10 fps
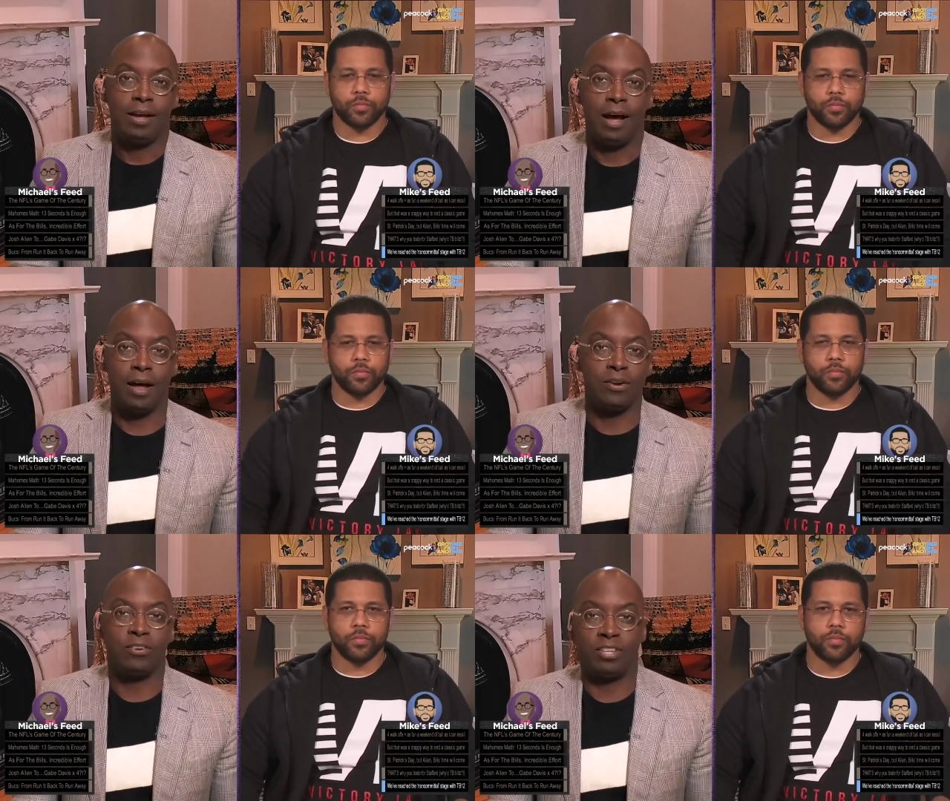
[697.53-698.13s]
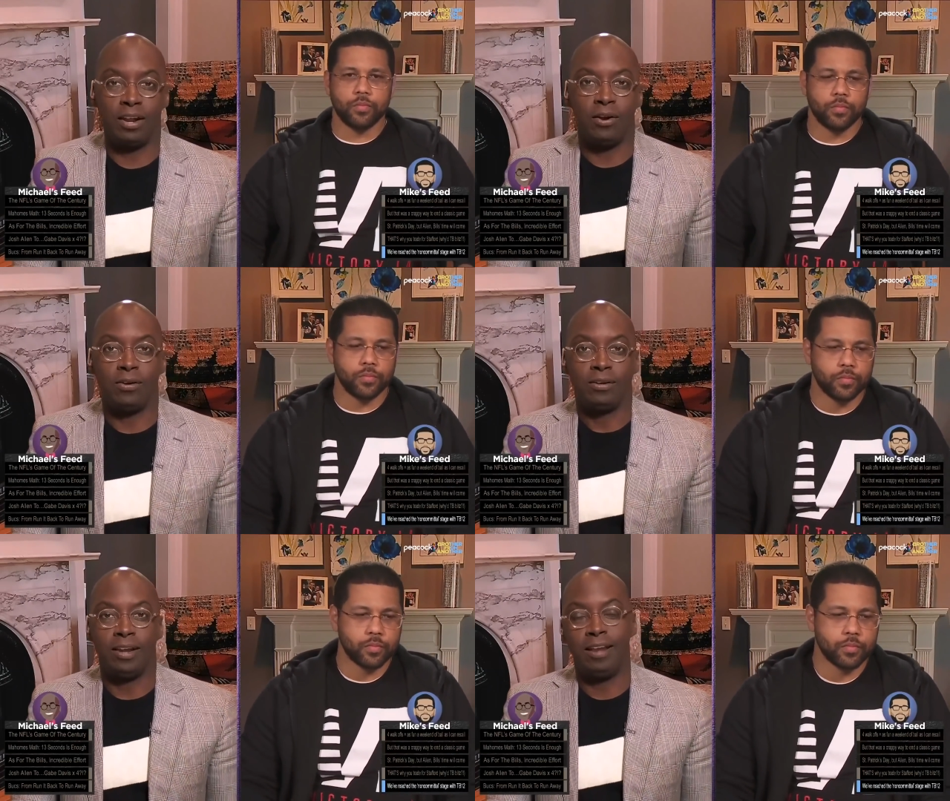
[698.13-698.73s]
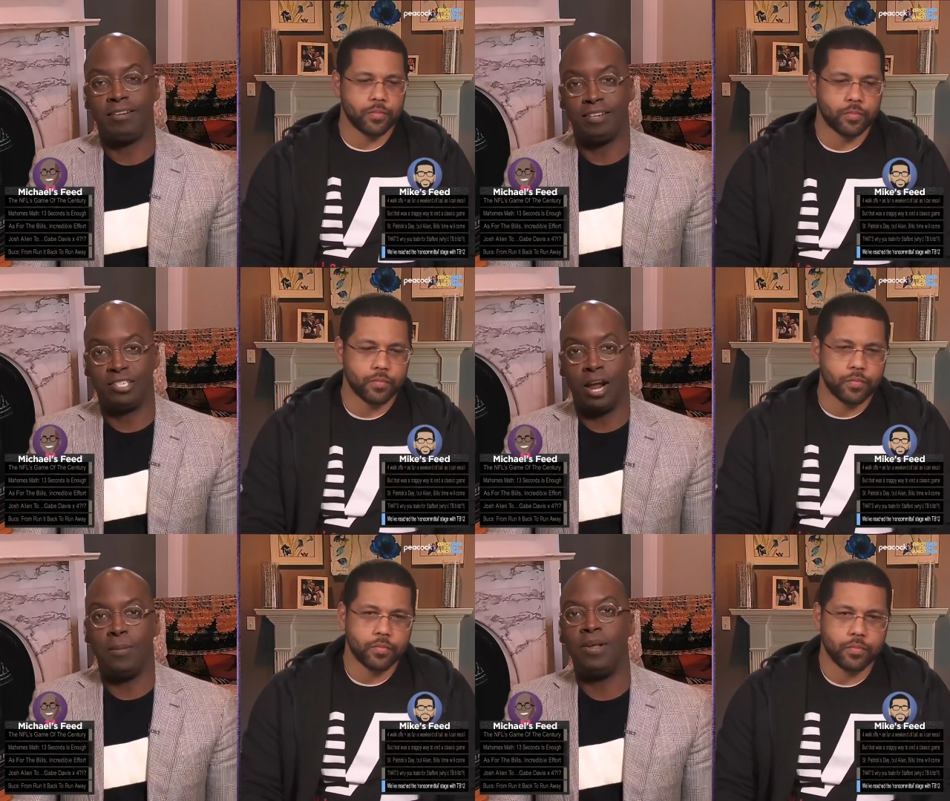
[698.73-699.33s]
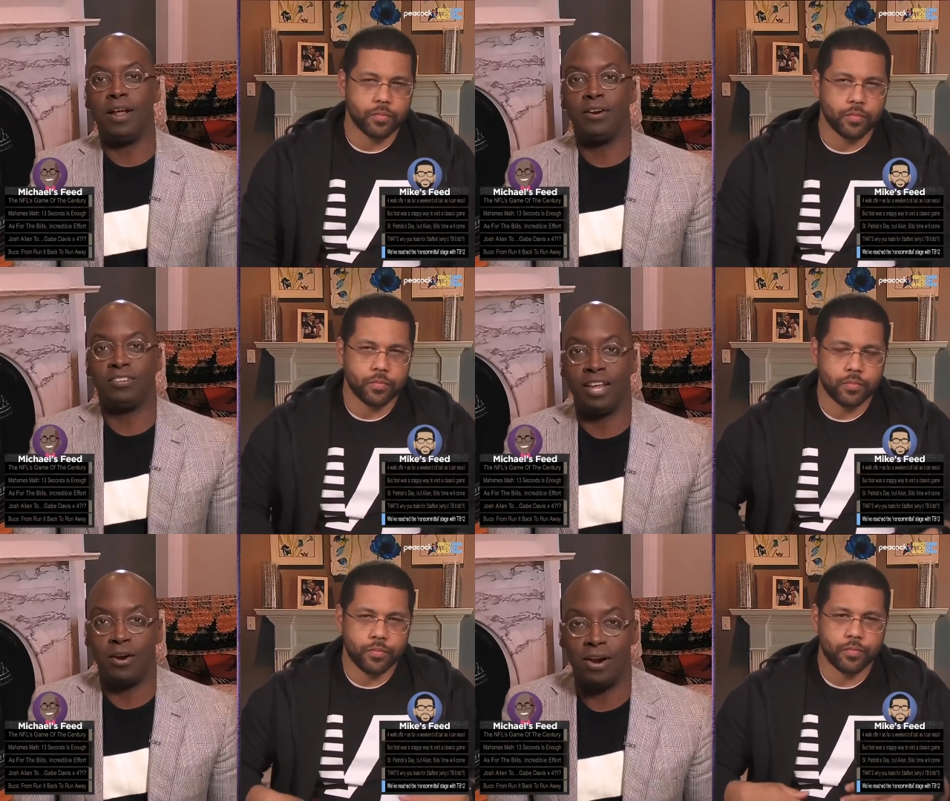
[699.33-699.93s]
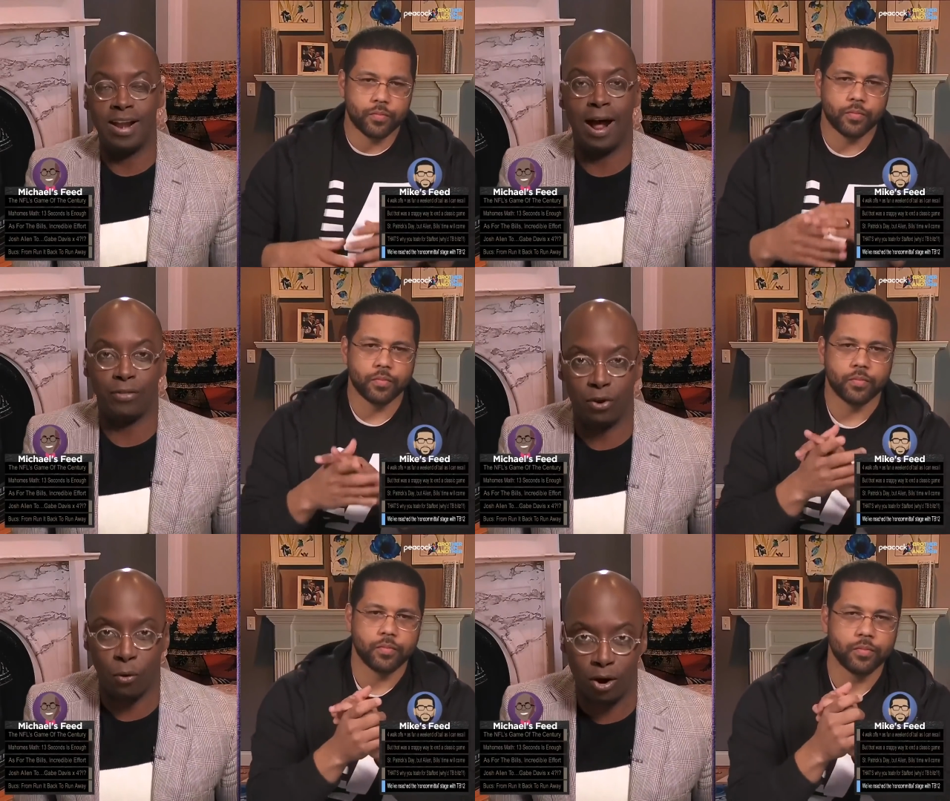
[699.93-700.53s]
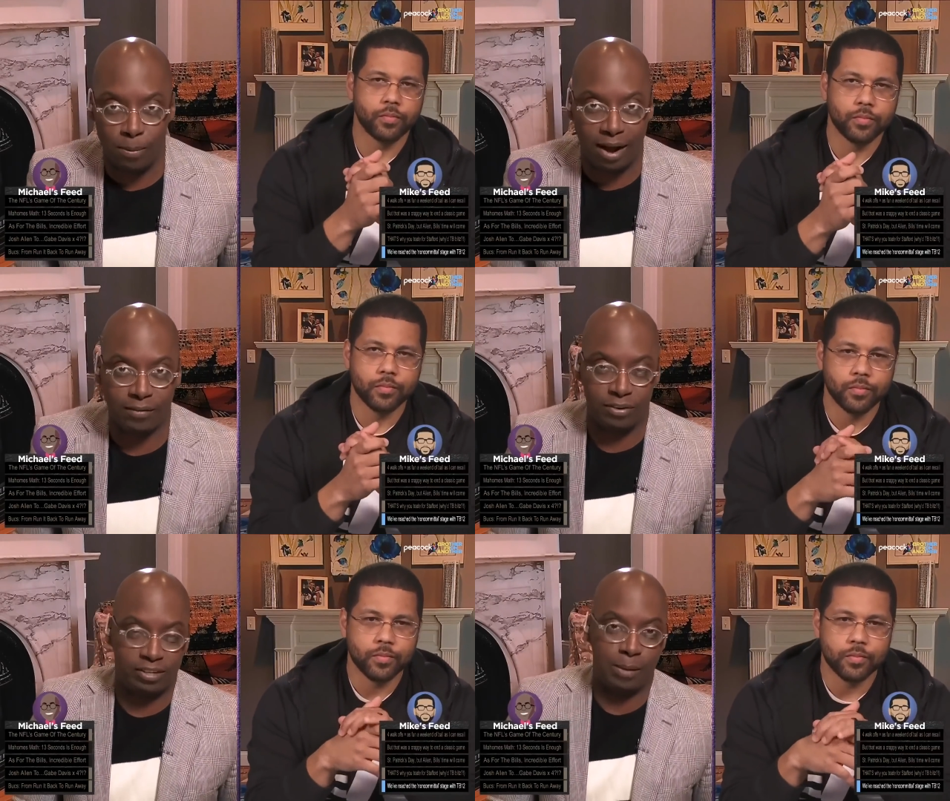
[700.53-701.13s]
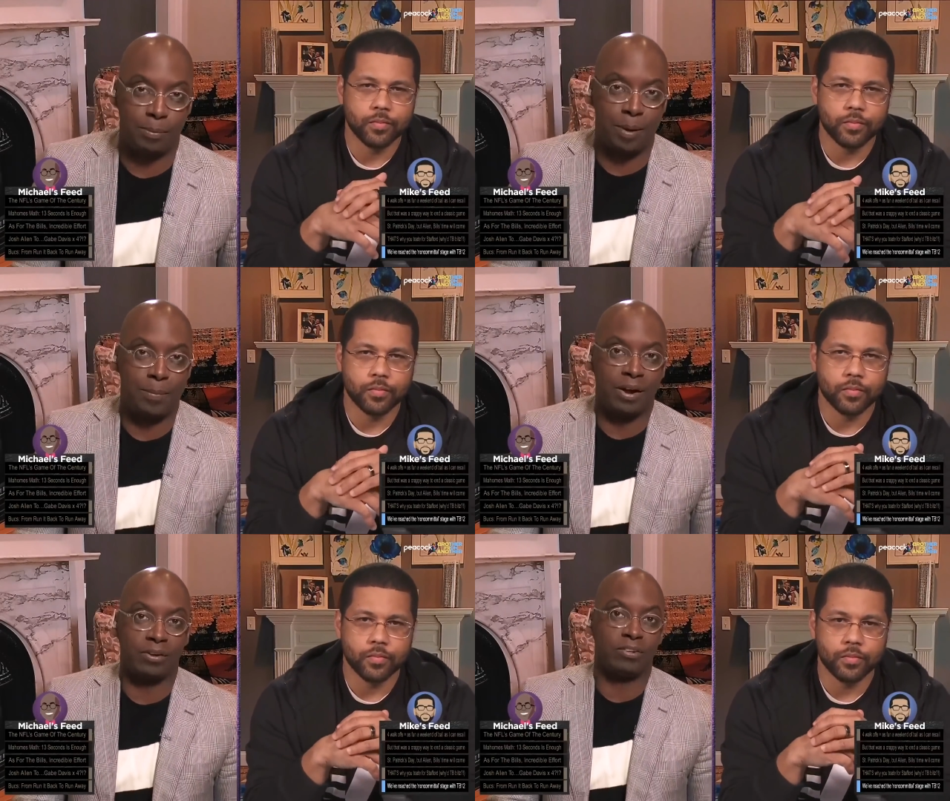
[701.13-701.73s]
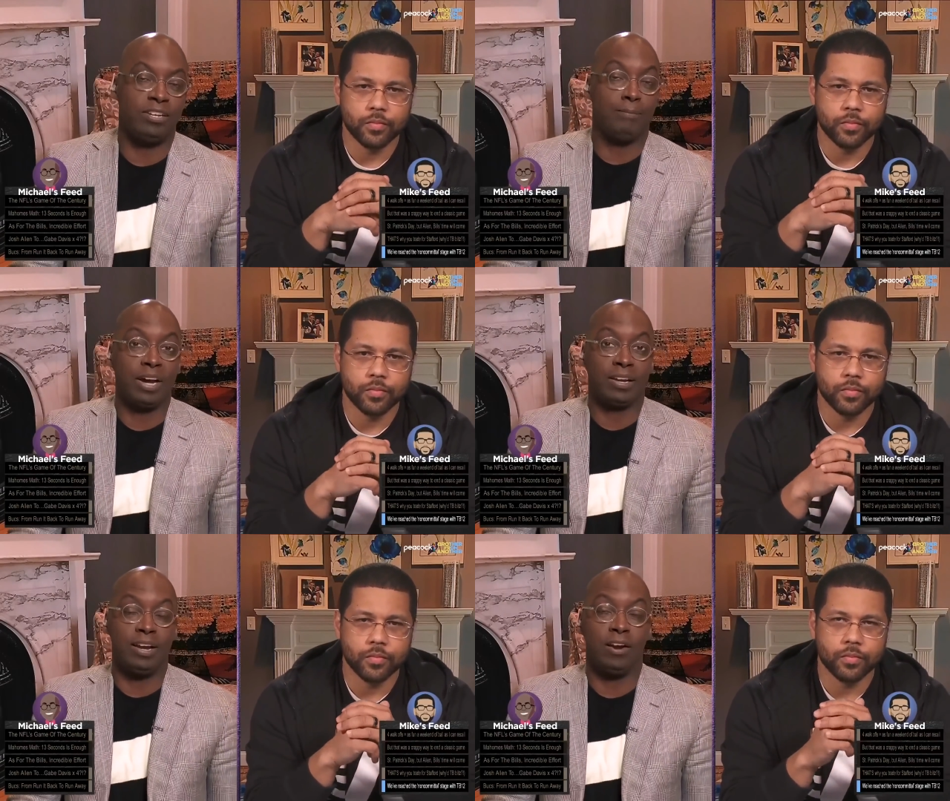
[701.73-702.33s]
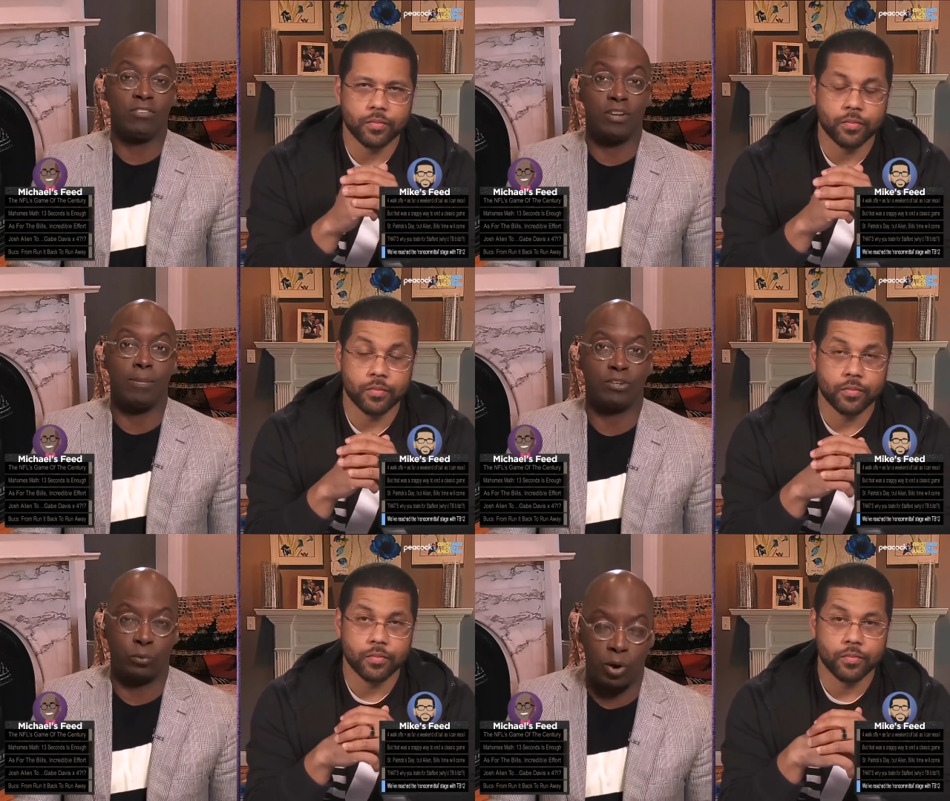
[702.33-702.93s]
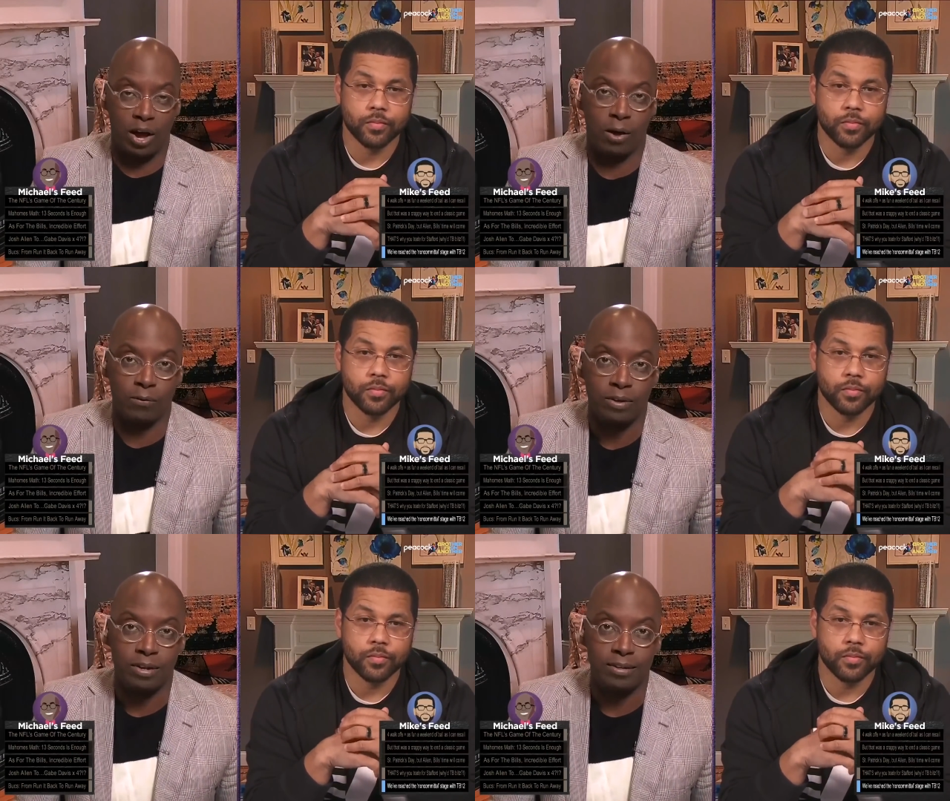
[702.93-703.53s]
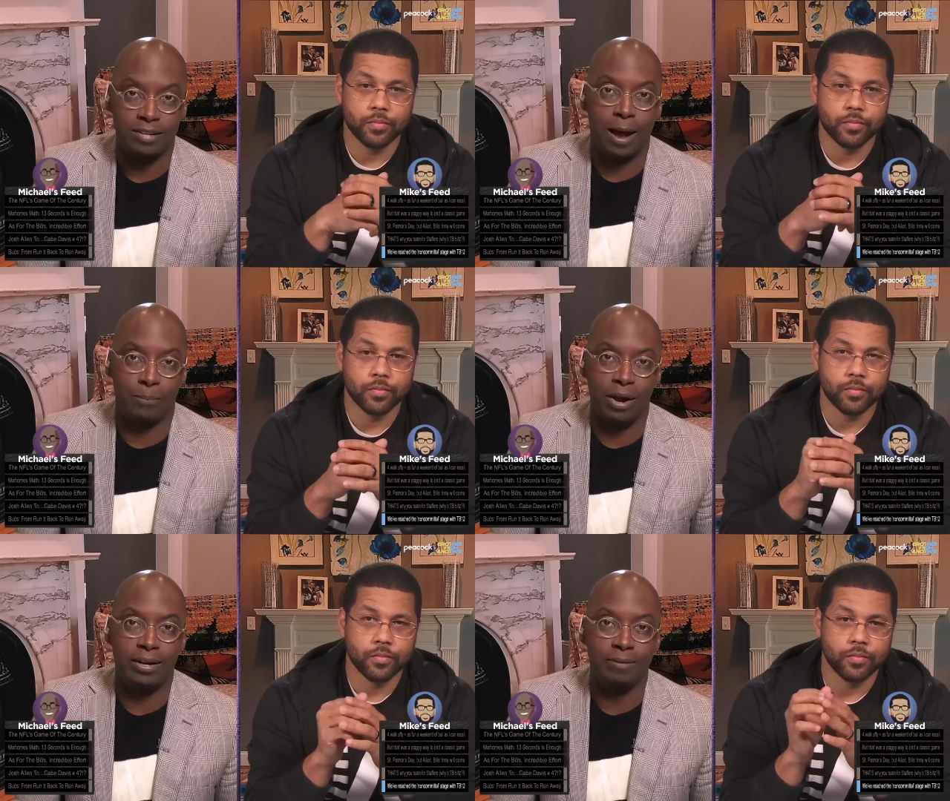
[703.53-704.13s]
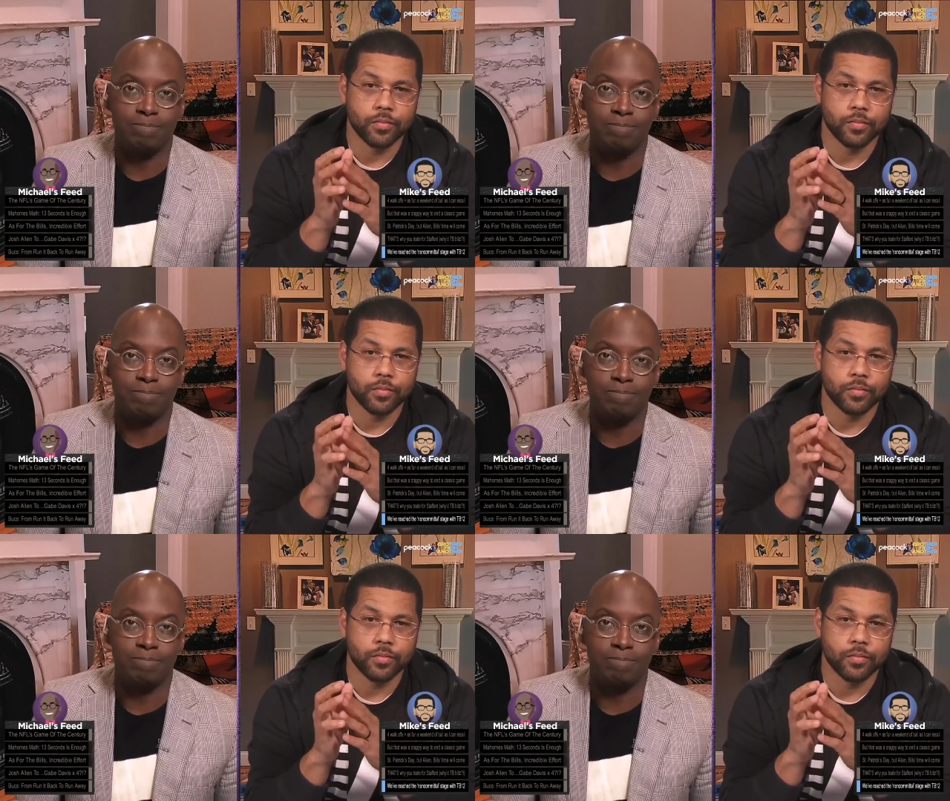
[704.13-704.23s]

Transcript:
Speaker 1: under center, ladies and gentlemen, under center, and now the quarterback of your Tampa Bay Buccaneers, number 12, Tom Brady,